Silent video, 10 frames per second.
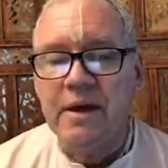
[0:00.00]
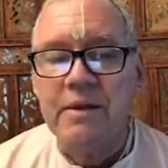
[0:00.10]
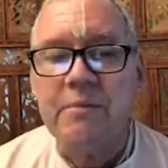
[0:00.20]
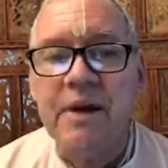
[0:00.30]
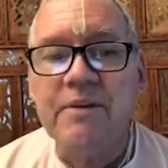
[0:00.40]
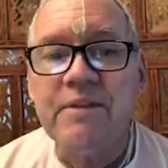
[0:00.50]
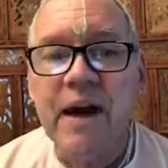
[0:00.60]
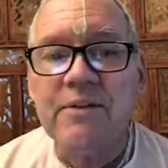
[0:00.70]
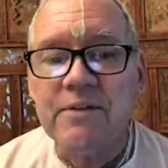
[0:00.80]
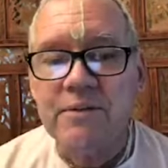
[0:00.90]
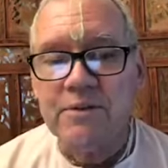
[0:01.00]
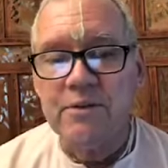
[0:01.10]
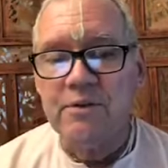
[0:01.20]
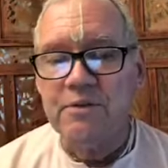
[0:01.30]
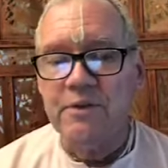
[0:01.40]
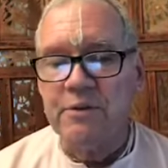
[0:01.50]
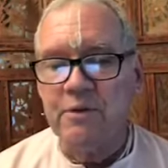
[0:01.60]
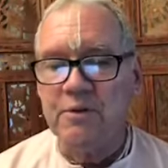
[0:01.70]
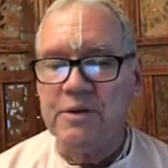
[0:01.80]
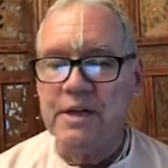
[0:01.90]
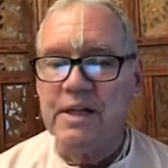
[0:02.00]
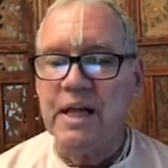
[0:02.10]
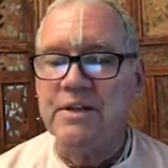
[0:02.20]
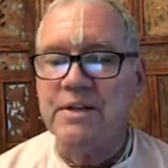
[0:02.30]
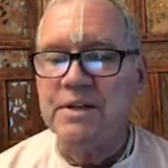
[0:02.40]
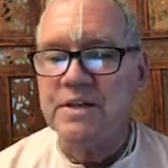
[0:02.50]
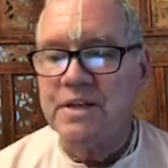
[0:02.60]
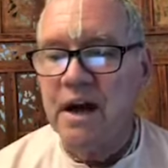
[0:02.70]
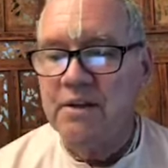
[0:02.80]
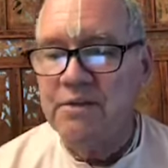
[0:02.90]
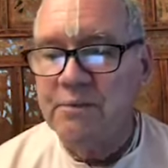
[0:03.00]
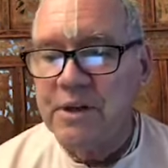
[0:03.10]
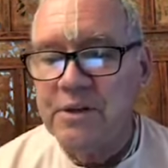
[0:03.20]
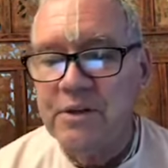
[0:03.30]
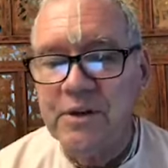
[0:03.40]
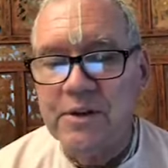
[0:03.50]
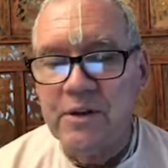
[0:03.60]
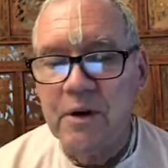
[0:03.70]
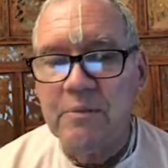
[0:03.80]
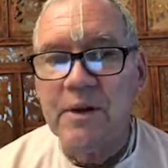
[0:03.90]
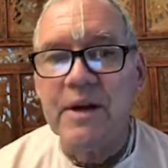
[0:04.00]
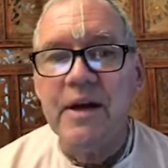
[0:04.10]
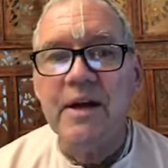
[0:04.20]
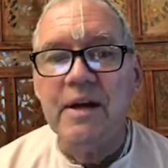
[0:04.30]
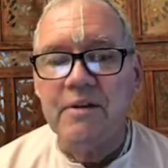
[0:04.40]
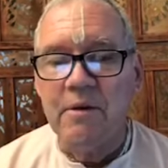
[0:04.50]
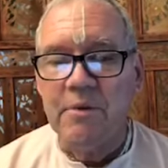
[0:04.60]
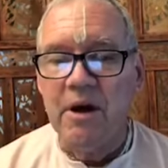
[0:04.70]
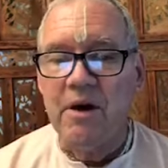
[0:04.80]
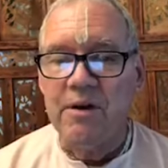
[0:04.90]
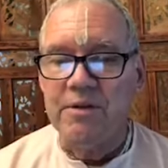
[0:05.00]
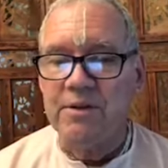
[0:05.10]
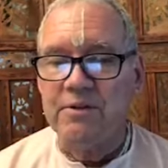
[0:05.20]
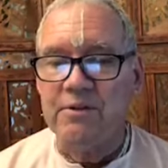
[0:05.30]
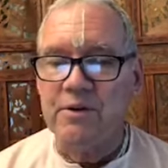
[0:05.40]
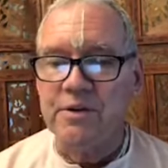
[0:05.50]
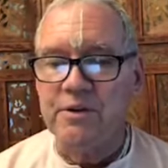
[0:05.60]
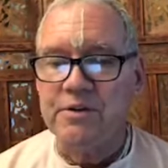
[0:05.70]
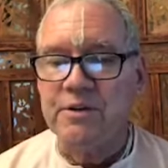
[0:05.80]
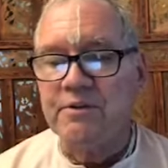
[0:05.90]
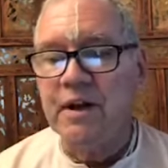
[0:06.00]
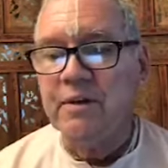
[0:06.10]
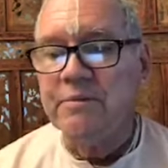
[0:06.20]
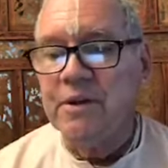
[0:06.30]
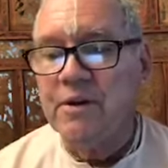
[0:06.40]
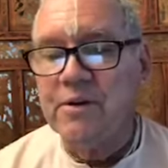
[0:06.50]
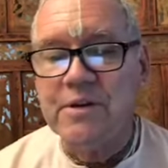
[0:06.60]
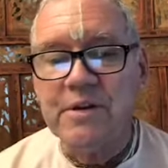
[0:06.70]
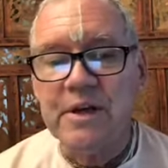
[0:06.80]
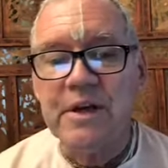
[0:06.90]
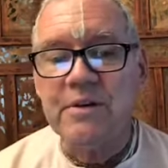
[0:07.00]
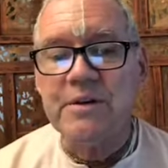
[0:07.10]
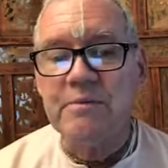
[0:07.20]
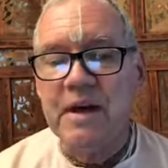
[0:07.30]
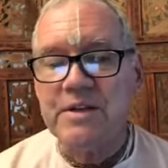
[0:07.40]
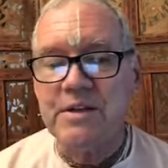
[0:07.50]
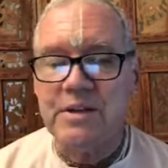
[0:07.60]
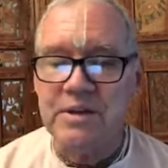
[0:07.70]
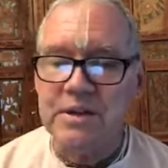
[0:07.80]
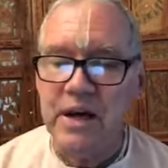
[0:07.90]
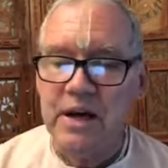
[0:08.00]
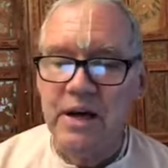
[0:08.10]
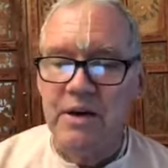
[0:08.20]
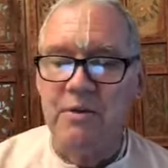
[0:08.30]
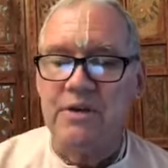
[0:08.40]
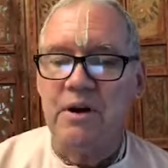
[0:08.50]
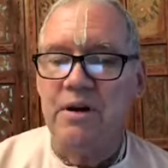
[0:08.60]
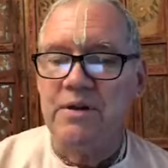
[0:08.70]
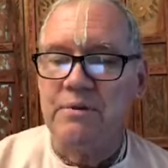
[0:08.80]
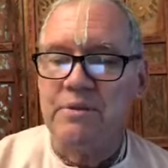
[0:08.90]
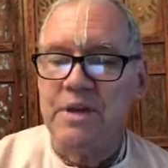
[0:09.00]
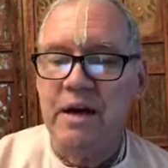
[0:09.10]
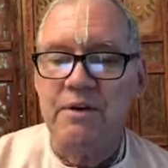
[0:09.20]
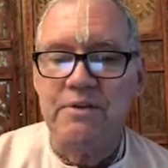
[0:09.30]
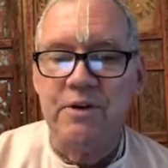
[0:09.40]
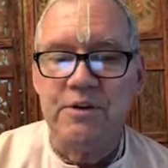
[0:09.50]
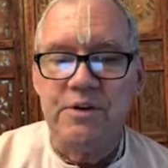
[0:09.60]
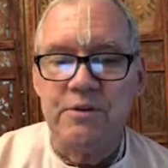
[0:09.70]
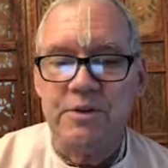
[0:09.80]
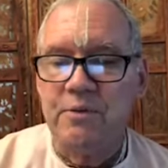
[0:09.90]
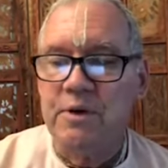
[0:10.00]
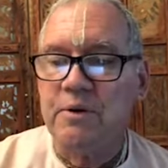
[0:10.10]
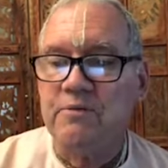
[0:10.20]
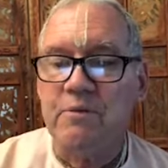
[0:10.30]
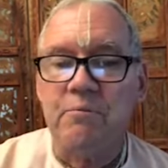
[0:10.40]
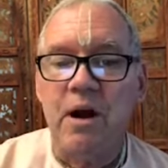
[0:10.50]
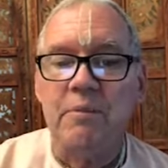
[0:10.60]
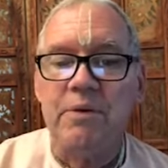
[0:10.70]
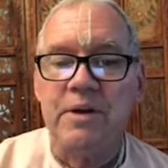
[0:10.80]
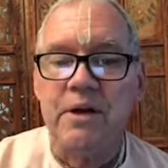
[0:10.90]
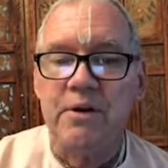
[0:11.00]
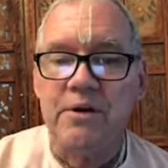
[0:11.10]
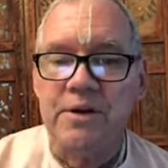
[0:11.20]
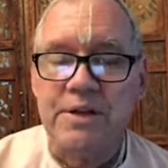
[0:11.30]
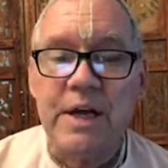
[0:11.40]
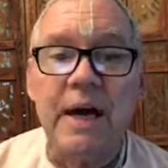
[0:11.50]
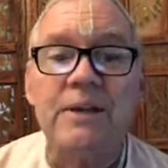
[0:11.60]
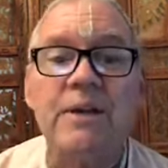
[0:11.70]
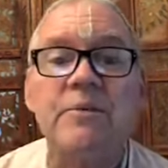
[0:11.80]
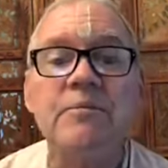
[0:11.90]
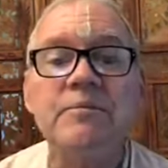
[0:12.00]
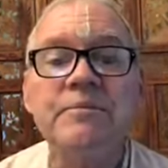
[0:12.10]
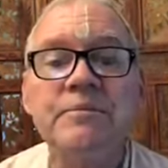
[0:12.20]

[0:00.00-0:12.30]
and the benefactor of the truthful devotee, cleanses desire for material enjoyment from the heart of the devotee who has developed the urge to hear his messages, which are in themselves virtuous when properly heard and chanted,